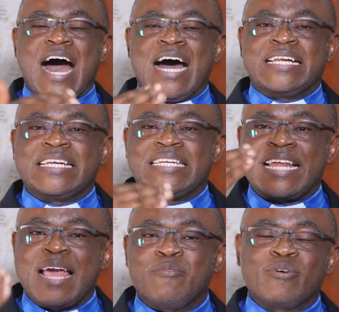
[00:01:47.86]
and
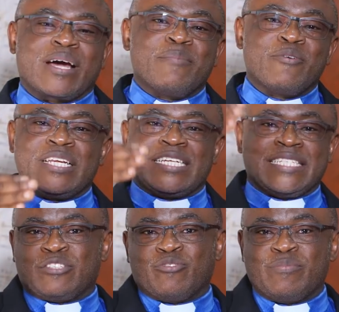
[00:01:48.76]
time will come when
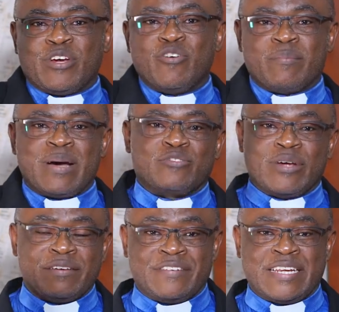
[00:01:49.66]
Jesus will be going back to
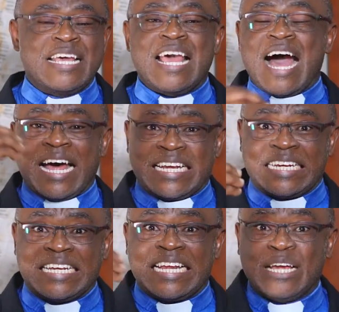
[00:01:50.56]
heaven, and
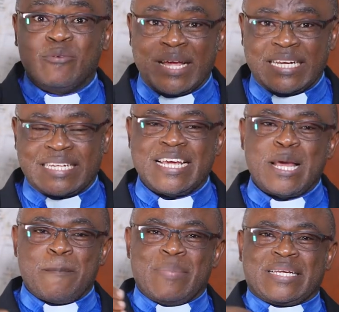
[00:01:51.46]
indeed He went.
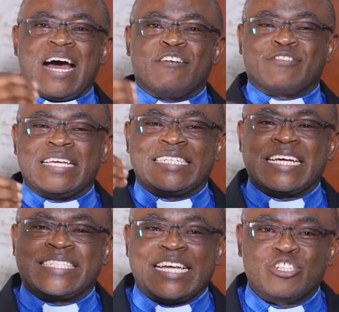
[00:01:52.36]
But after His
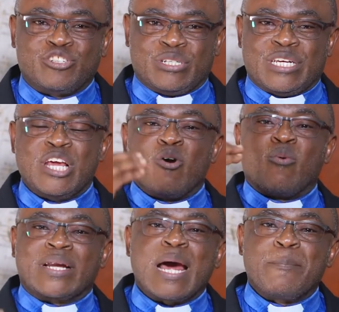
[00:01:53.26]
ascension,
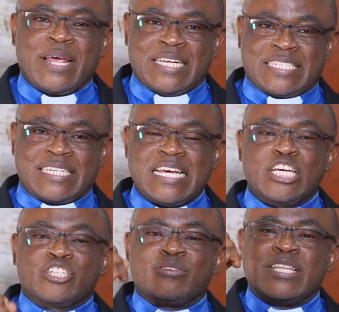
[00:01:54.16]
what happens?
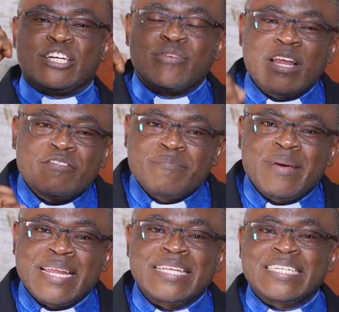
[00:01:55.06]
So the 12
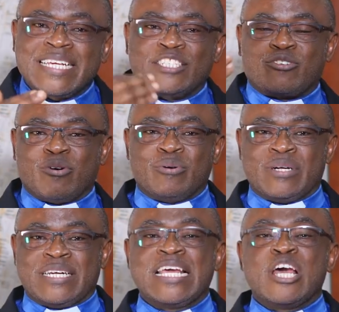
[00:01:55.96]
men Jesus
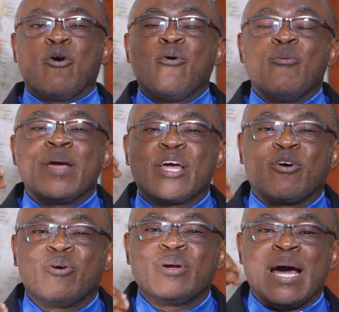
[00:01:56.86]
called, whom He
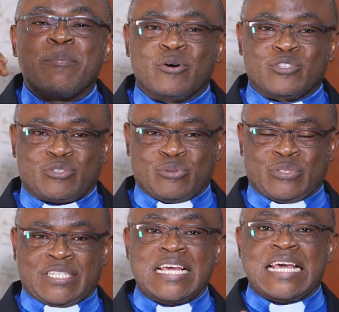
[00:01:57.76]
called
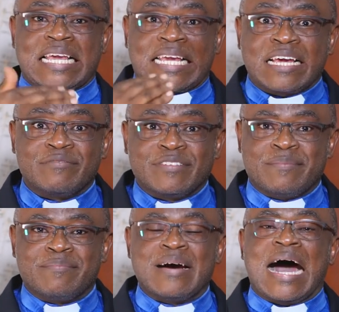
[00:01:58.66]
apostles, He gave
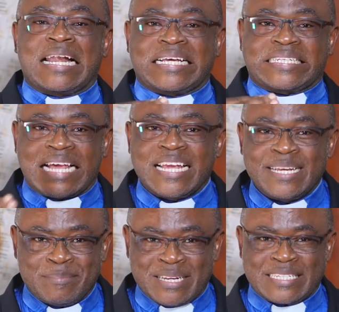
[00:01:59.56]
them an
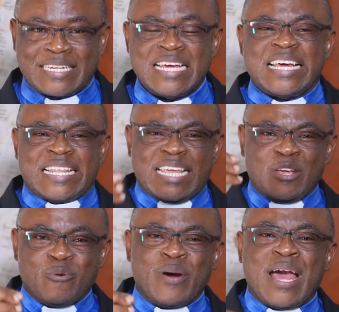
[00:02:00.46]
assignment.
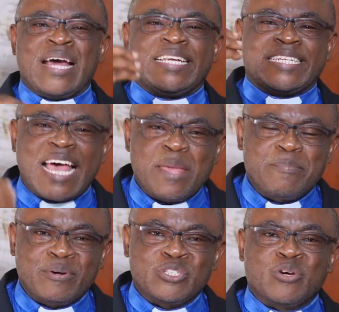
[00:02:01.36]
They were
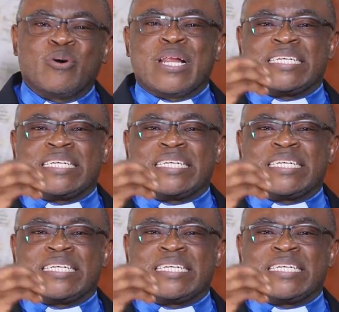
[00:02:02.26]
disciples on